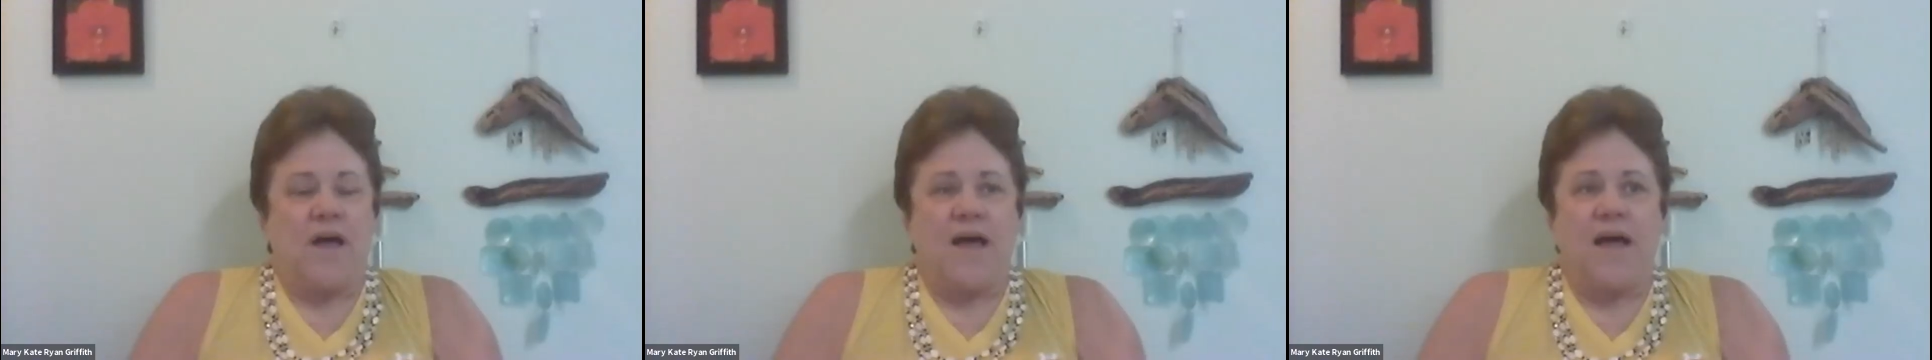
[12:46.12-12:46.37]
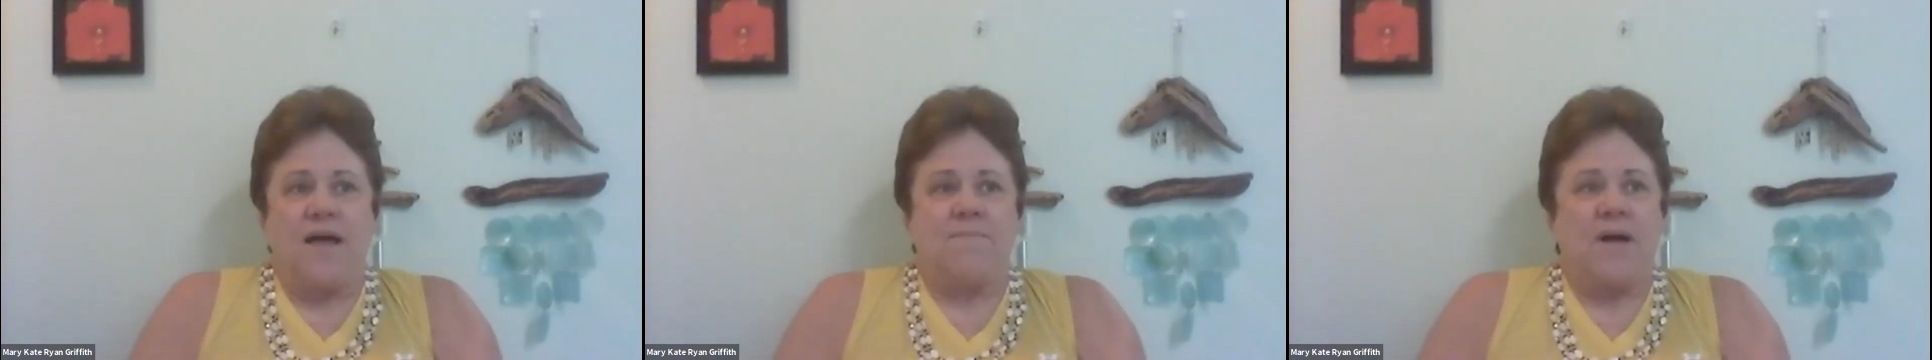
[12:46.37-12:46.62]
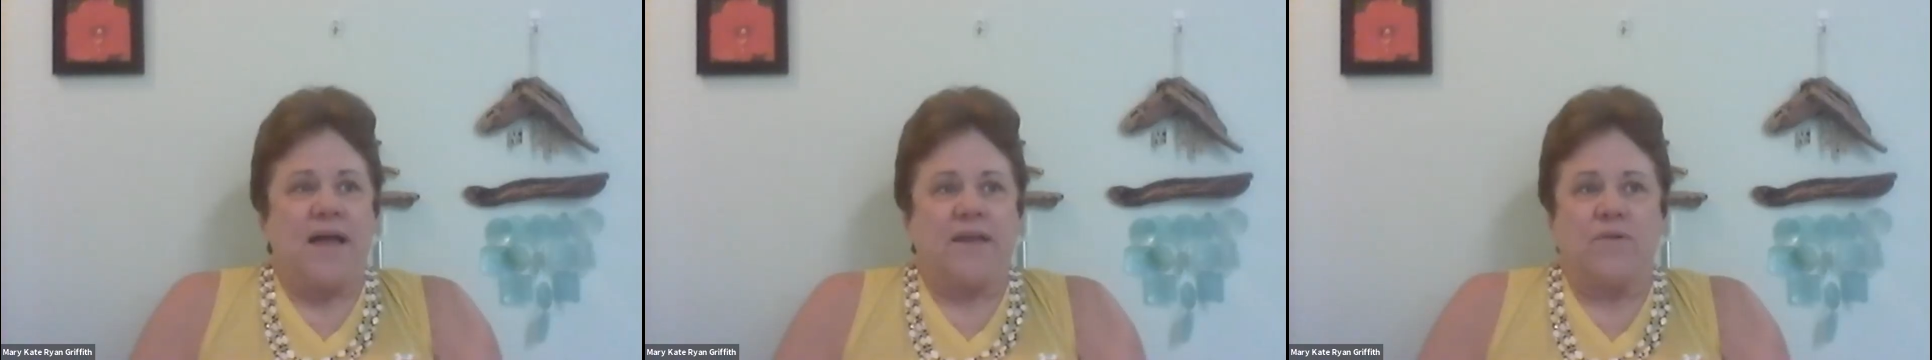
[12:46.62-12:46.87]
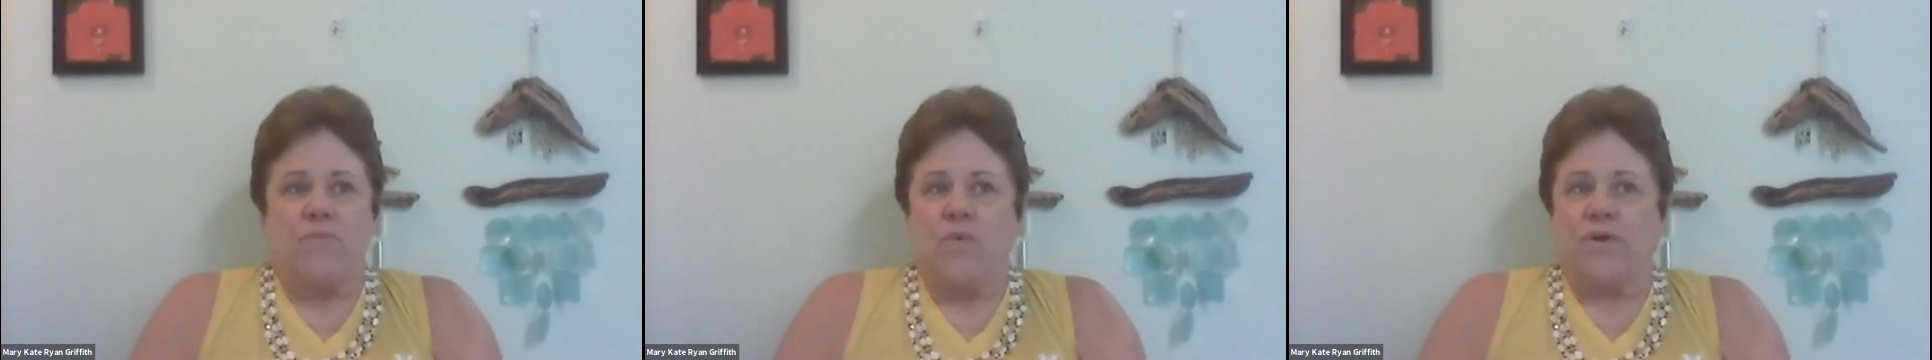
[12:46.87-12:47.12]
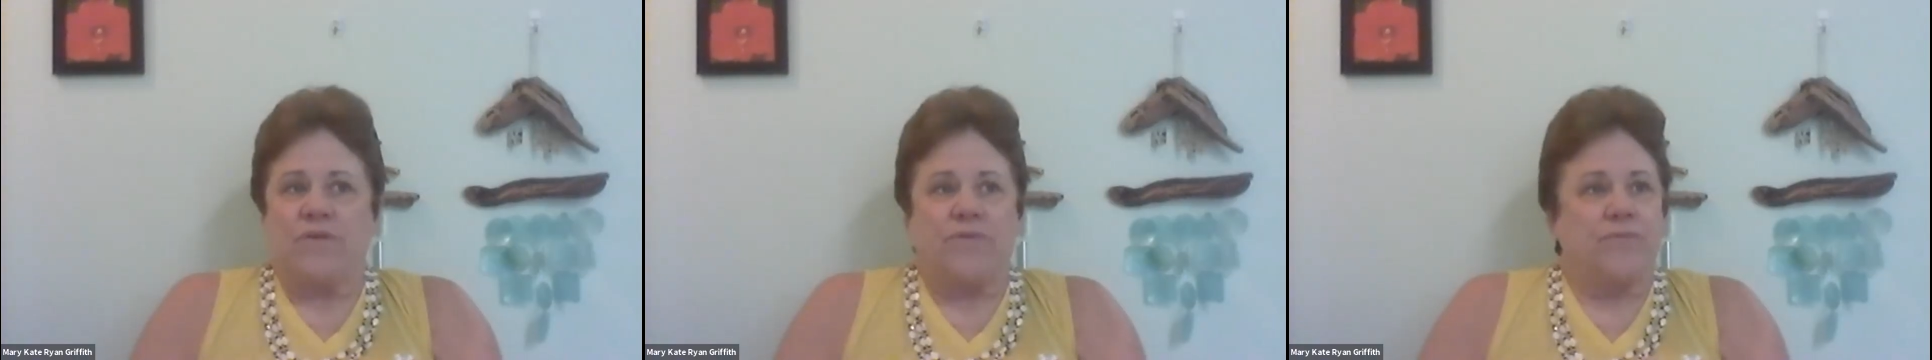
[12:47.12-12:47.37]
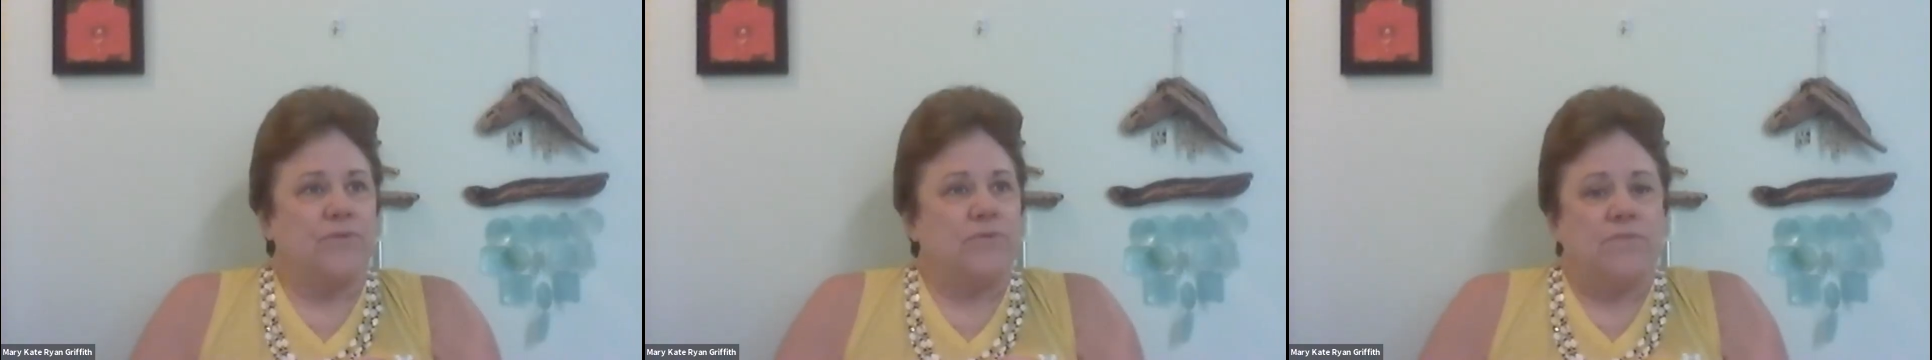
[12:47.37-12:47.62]
um, I can work
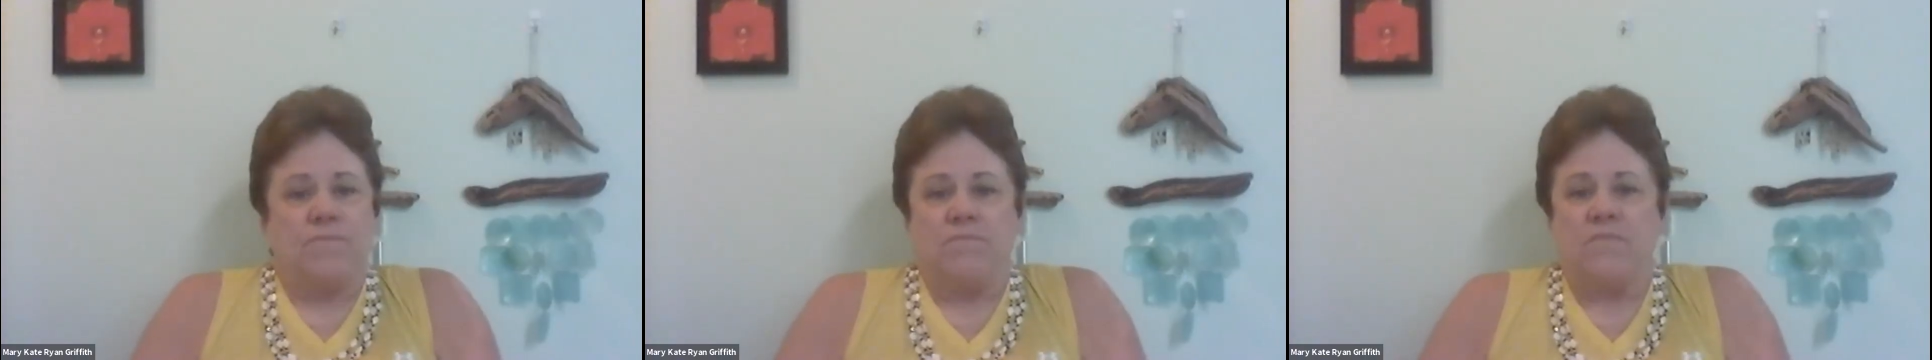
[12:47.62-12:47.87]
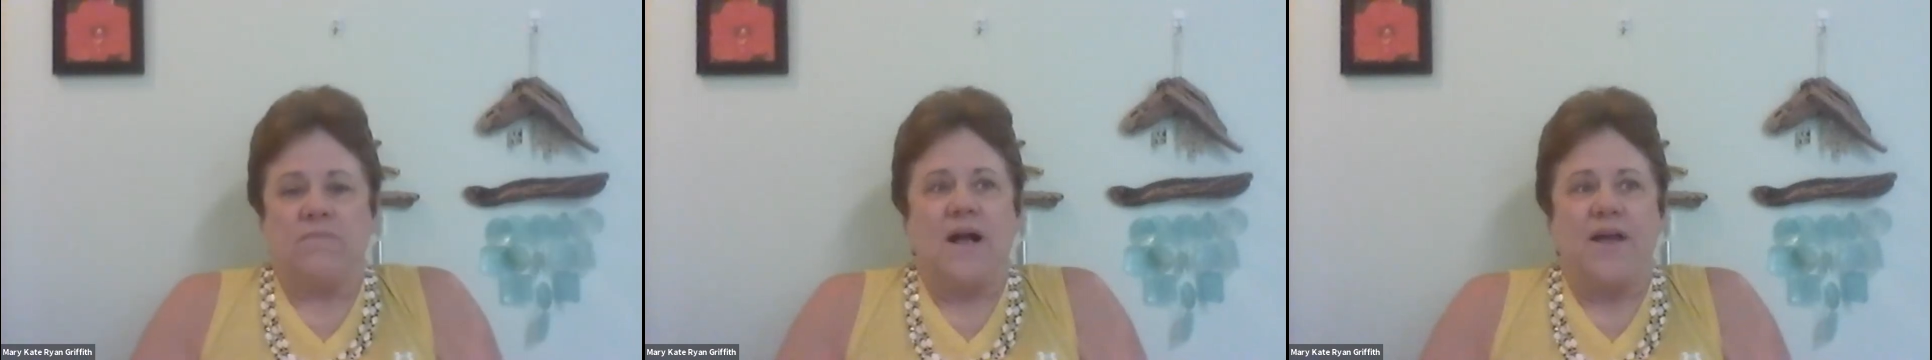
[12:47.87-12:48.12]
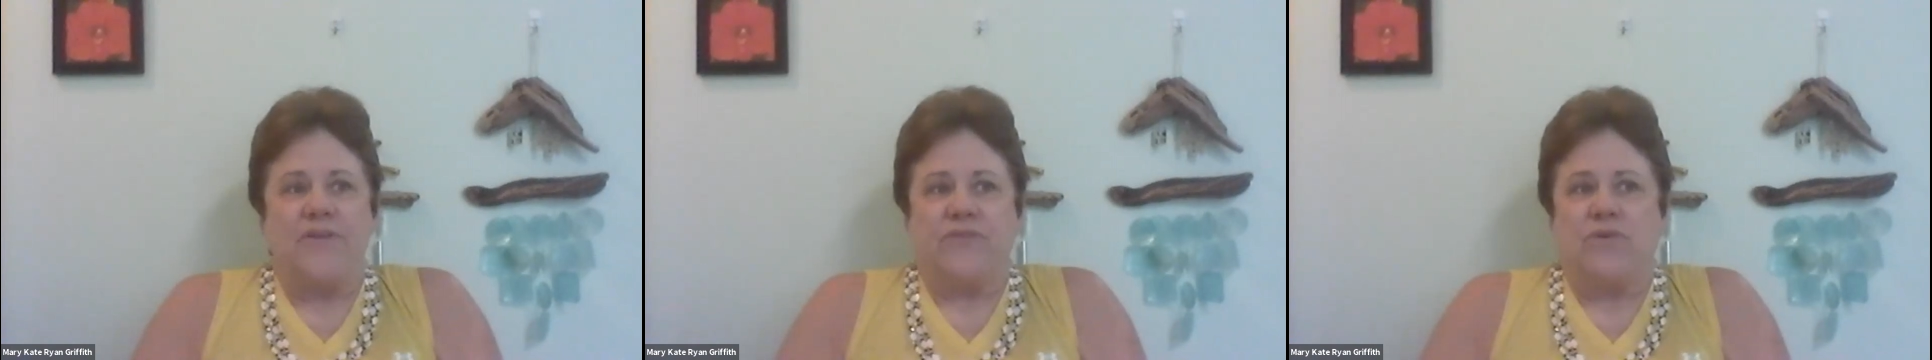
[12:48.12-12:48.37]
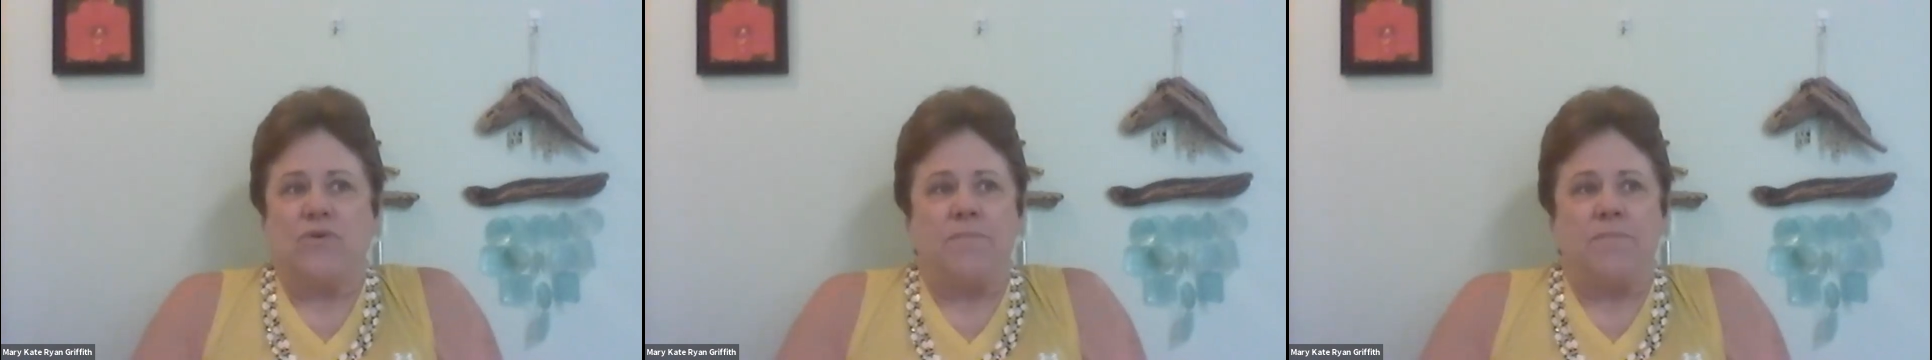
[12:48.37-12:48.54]
through high school,